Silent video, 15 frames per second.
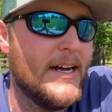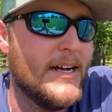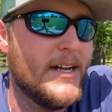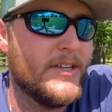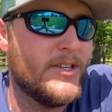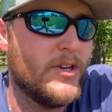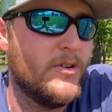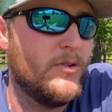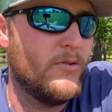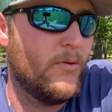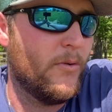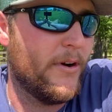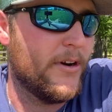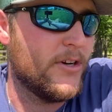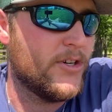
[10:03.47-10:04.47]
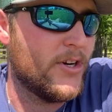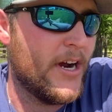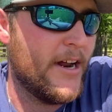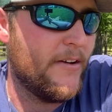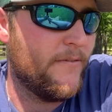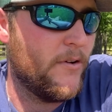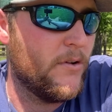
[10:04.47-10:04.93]
So we're gonna
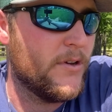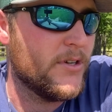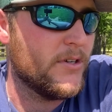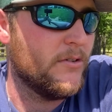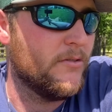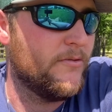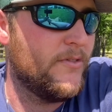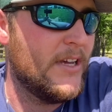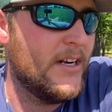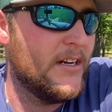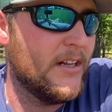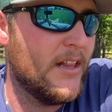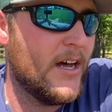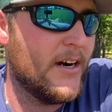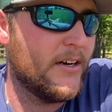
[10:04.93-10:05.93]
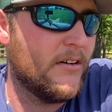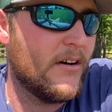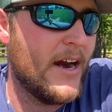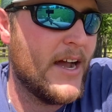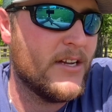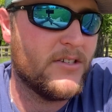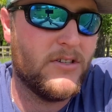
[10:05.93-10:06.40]
try to focus on feeding a lot of
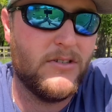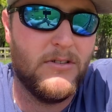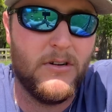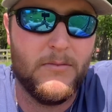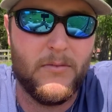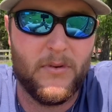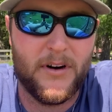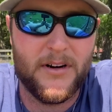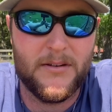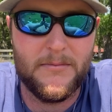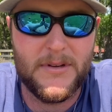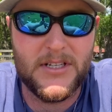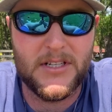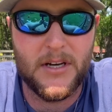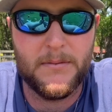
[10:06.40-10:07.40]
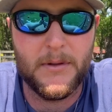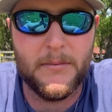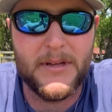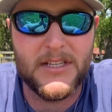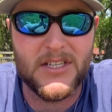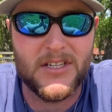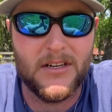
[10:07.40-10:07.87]
grass to him. We're gonna be
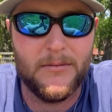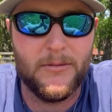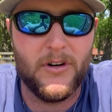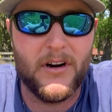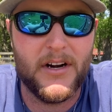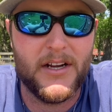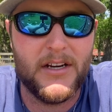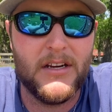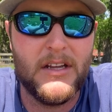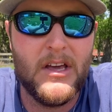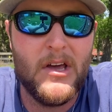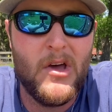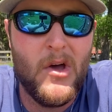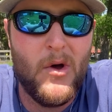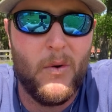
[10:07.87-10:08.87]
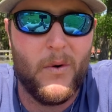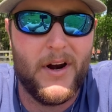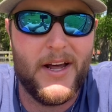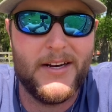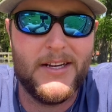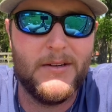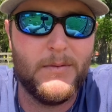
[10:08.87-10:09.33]
supplementing some grain. What
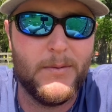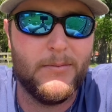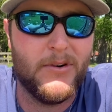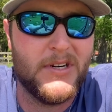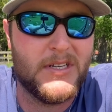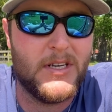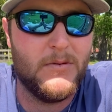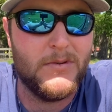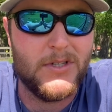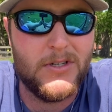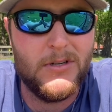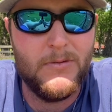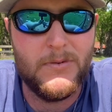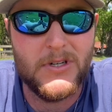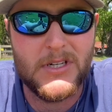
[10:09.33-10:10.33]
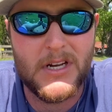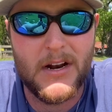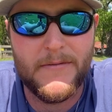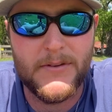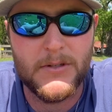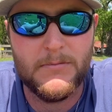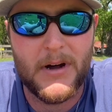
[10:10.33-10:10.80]
I did with Brisket was 2%
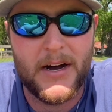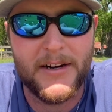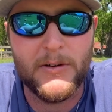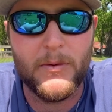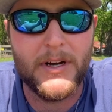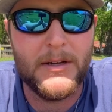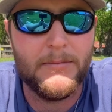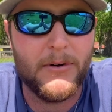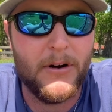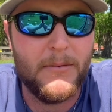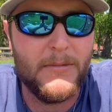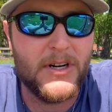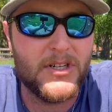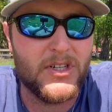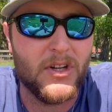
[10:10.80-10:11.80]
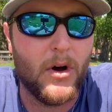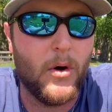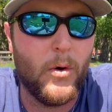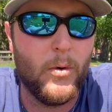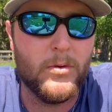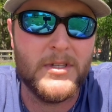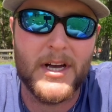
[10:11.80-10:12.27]
of his body weight pretty much the
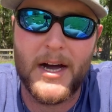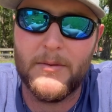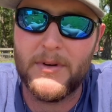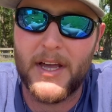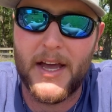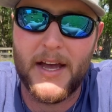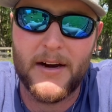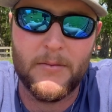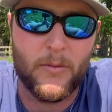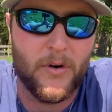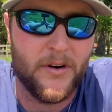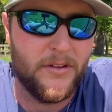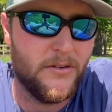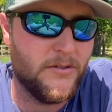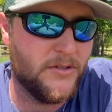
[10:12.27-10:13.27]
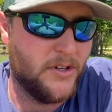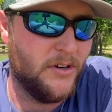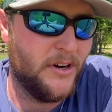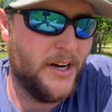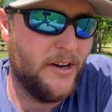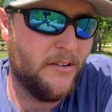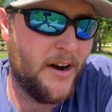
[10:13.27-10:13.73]
whole time we had him, whether it was
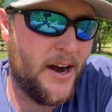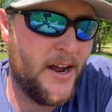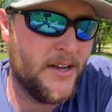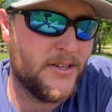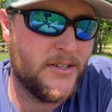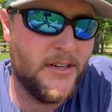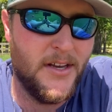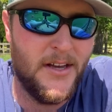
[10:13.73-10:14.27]
green grass